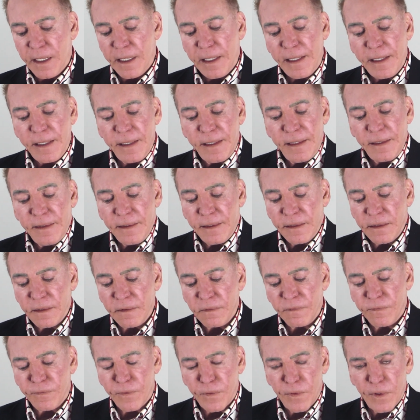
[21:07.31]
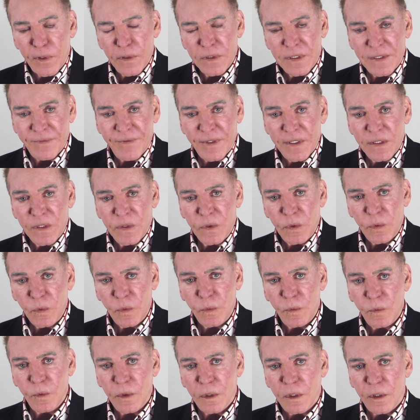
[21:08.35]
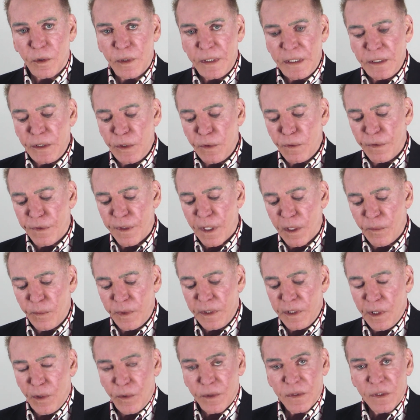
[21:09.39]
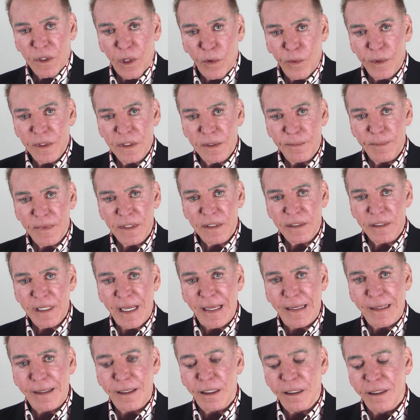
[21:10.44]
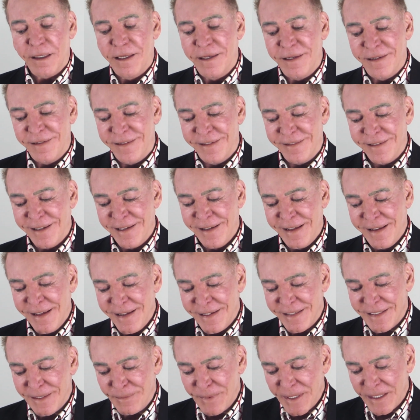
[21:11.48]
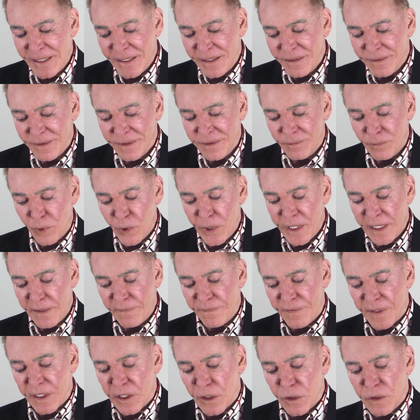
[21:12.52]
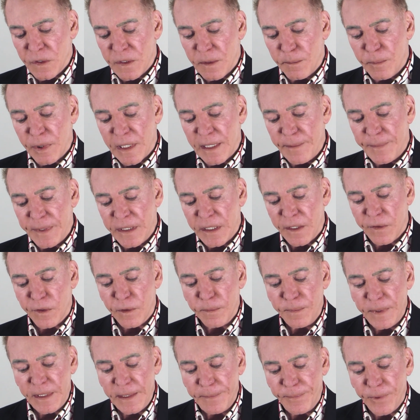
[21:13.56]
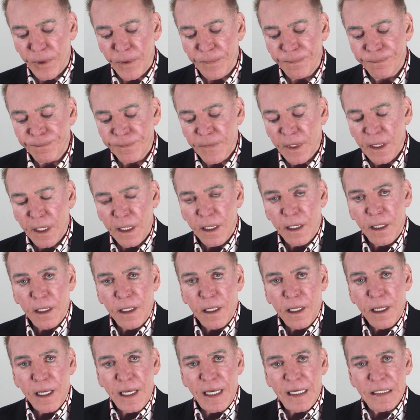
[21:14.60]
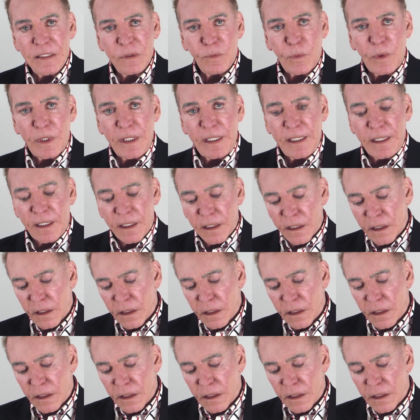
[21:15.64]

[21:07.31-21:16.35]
And for those of us who are in New Thought, we know it's always a mistake to be pointing fingers and blaming other people. As we